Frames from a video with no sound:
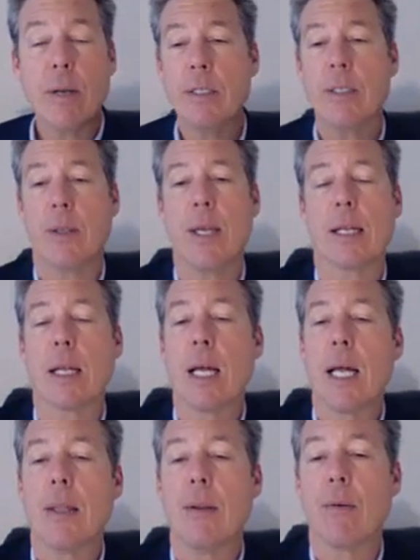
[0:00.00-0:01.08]
And you know, here's the
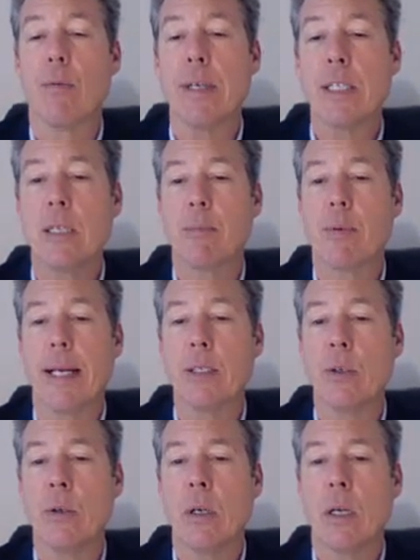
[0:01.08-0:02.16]
thing, the recent
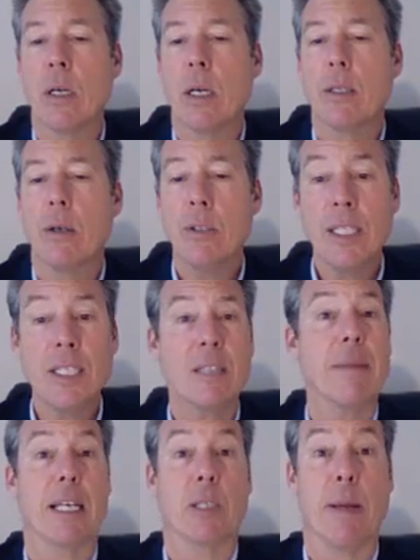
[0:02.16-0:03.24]
appraisal,
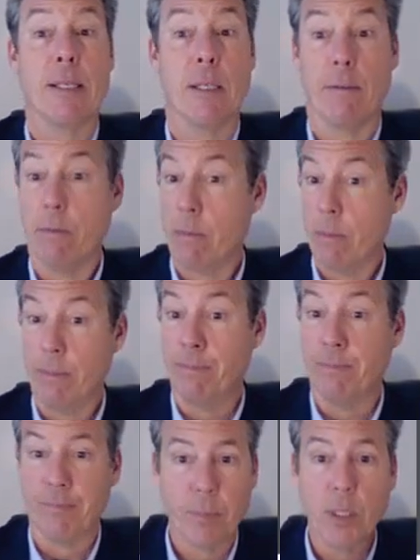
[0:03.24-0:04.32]
those things can be expensive.
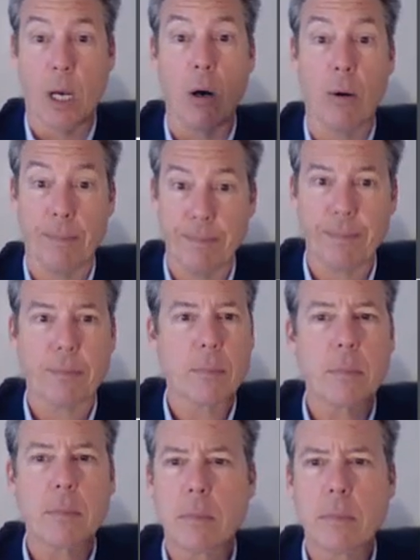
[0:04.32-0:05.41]
so,
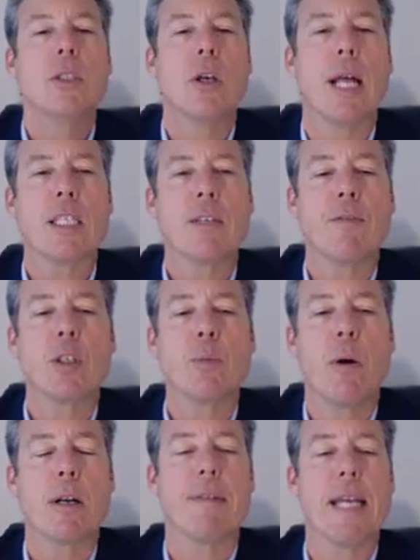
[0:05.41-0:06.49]
so that's the
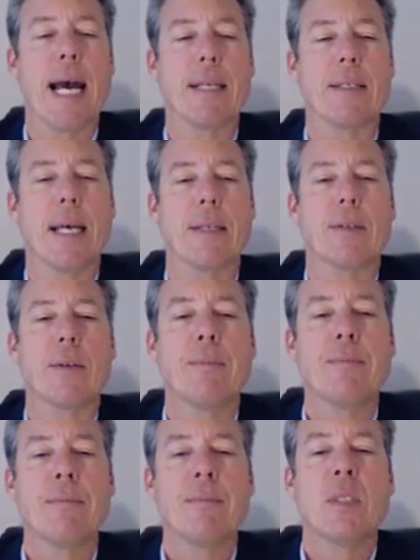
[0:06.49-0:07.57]
first part of the
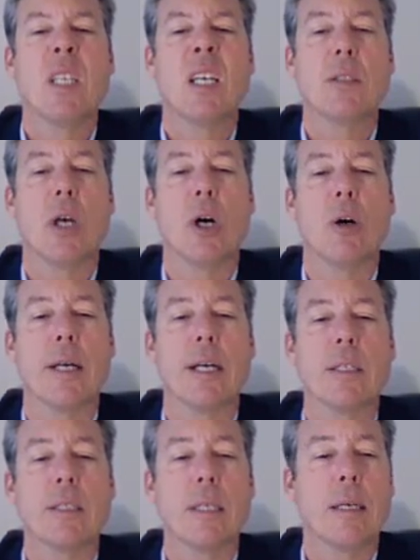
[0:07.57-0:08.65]
assets.
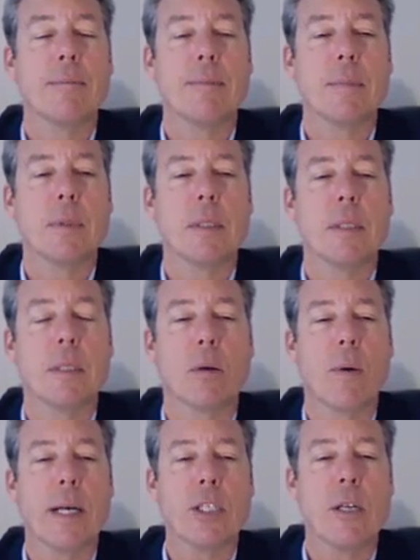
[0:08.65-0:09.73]
So here's the,
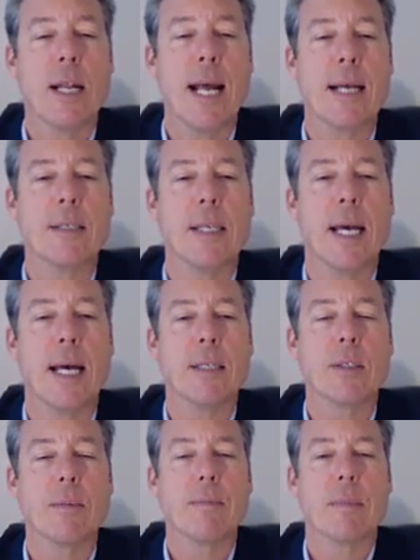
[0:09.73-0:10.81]
the question on
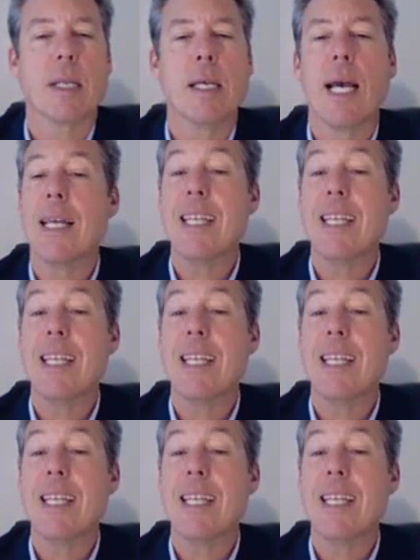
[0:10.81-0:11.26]
assets,